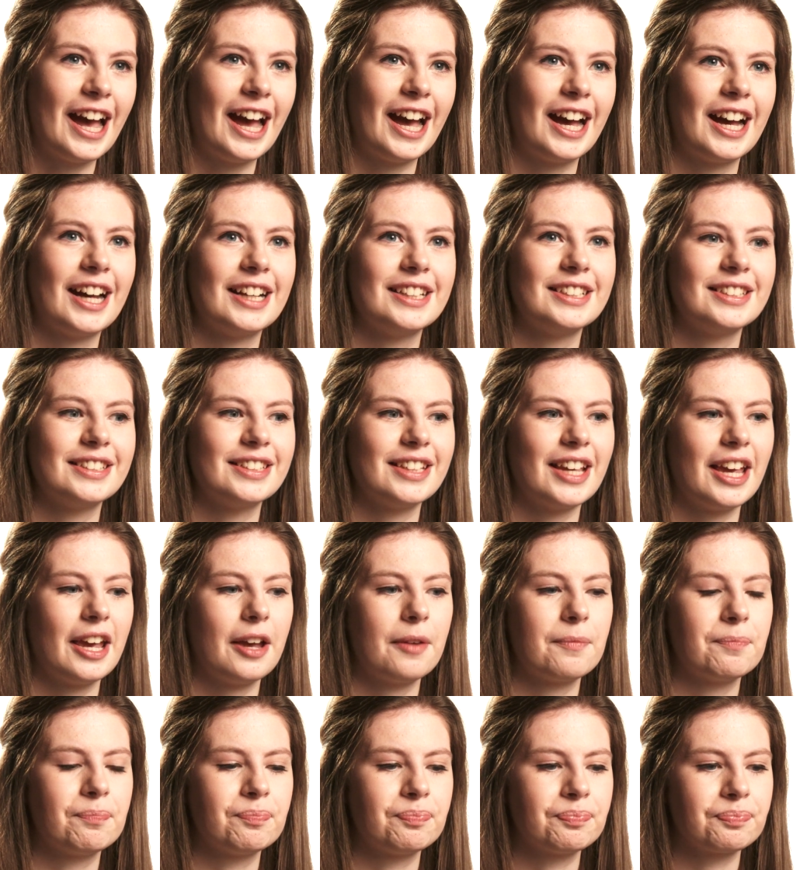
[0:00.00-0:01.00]

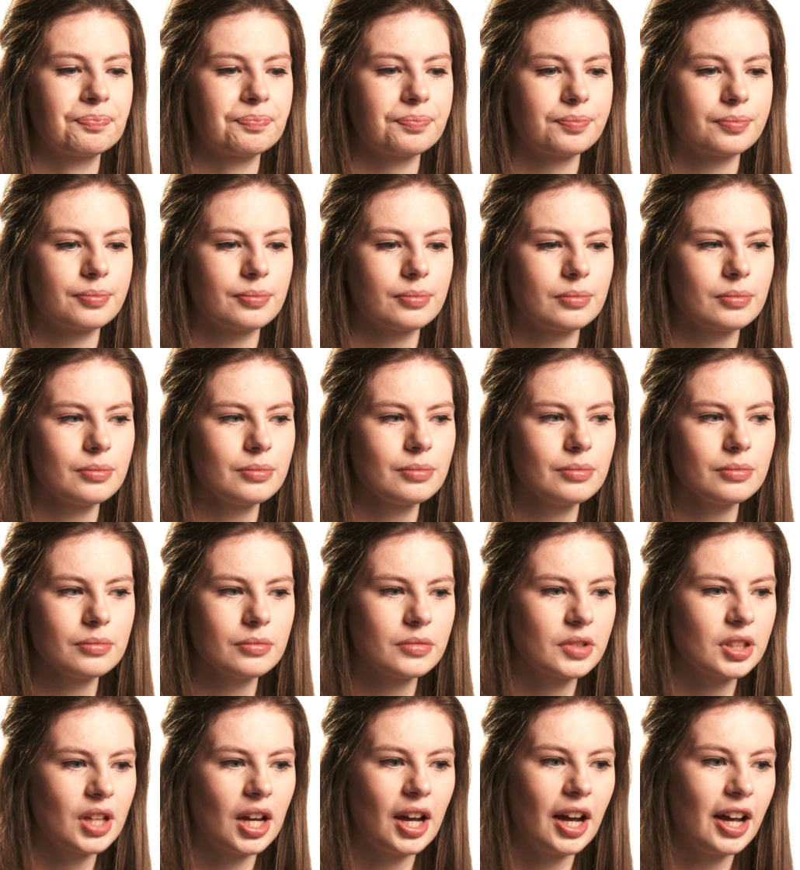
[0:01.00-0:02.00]
And
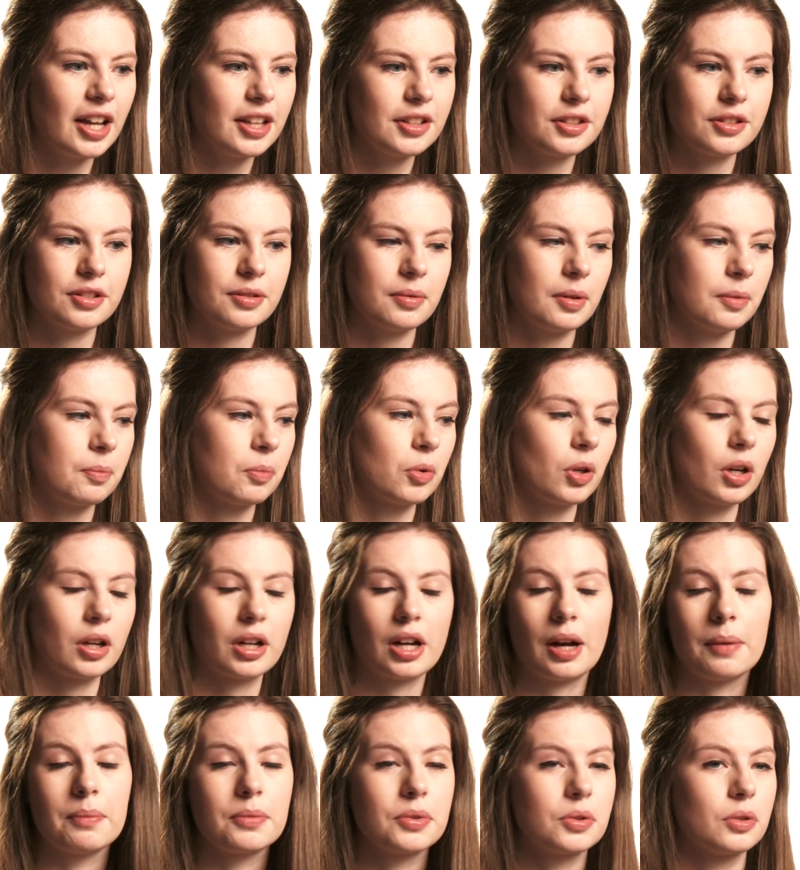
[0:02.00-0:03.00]
it's
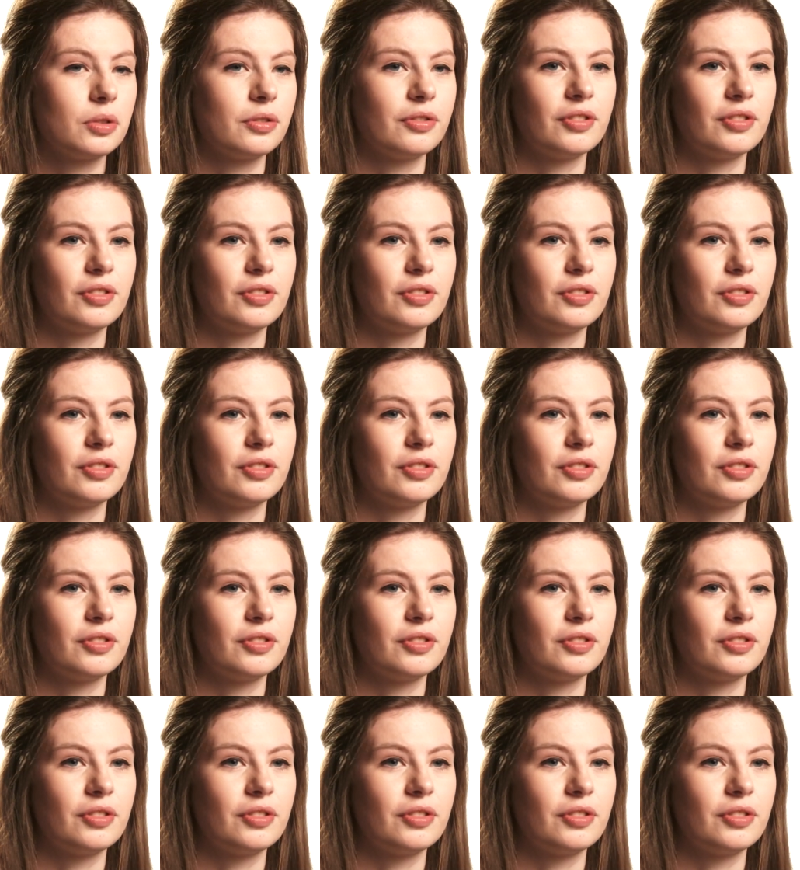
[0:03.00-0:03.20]
come so